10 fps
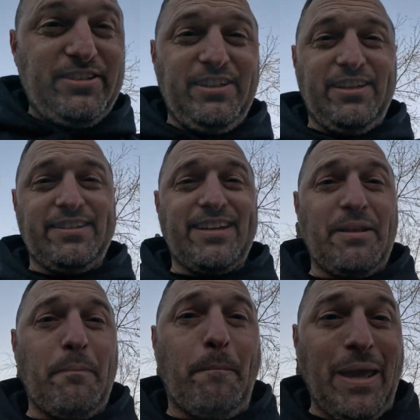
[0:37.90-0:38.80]
He's got
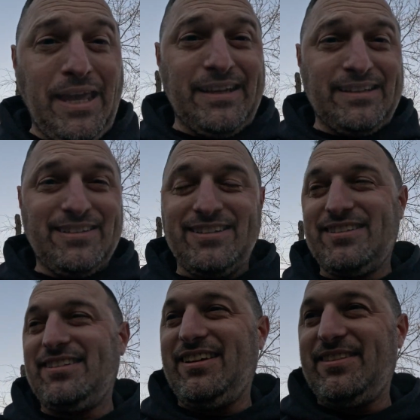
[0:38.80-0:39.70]
it pinned
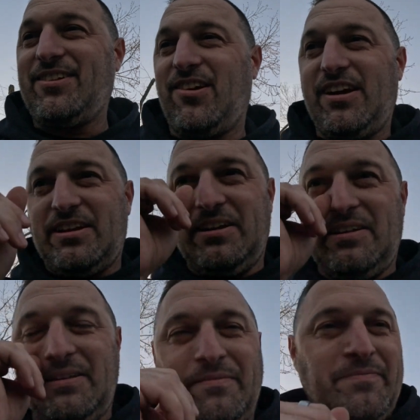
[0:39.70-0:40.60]
in the crank.
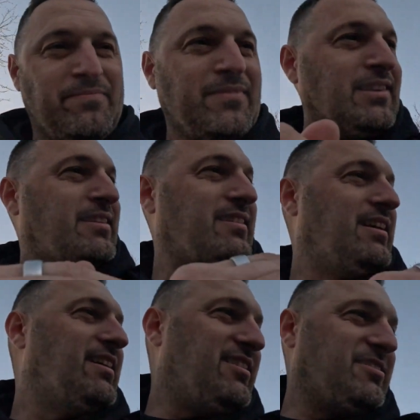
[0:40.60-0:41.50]

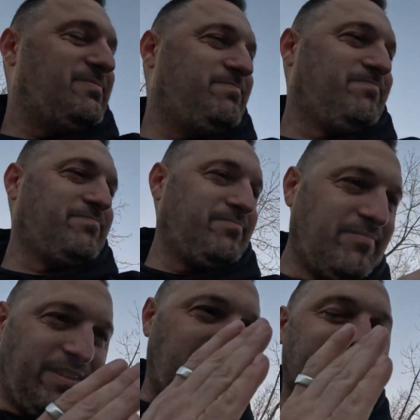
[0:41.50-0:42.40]
The
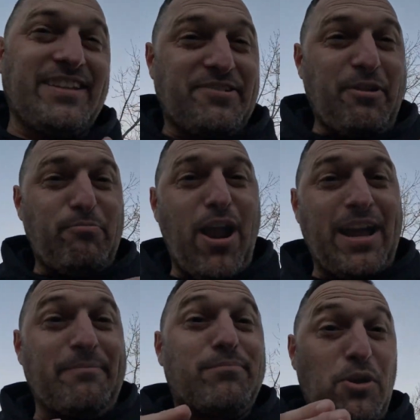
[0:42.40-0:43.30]
accessory
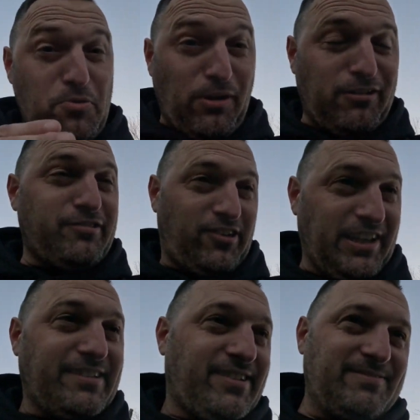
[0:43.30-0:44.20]
bracket broke off on
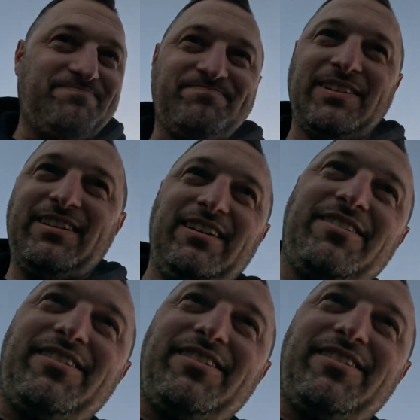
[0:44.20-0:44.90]
it, so